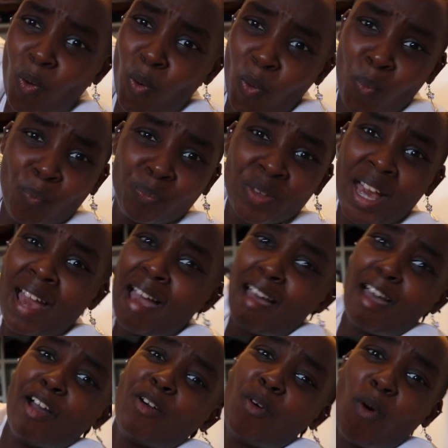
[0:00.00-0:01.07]
home.
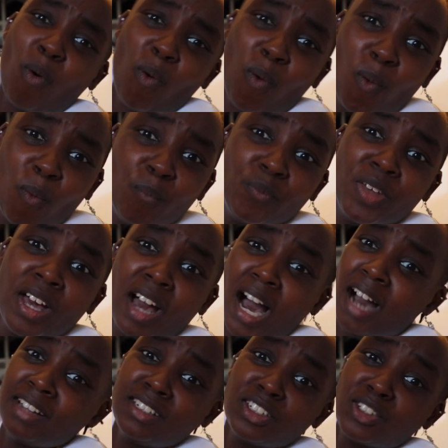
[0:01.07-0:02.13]

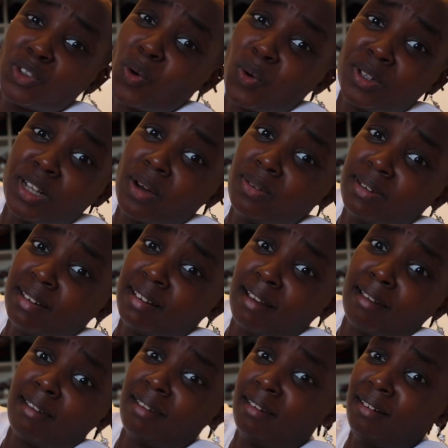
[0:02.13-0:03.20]
I just go down like a
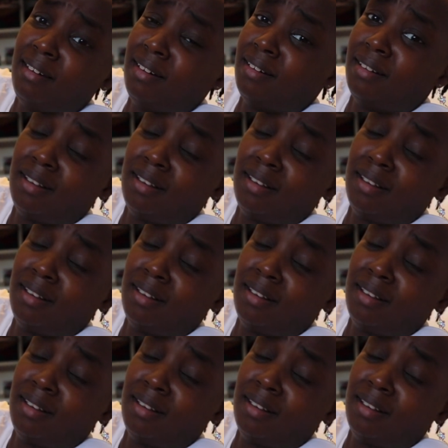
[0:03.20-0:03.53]
kid.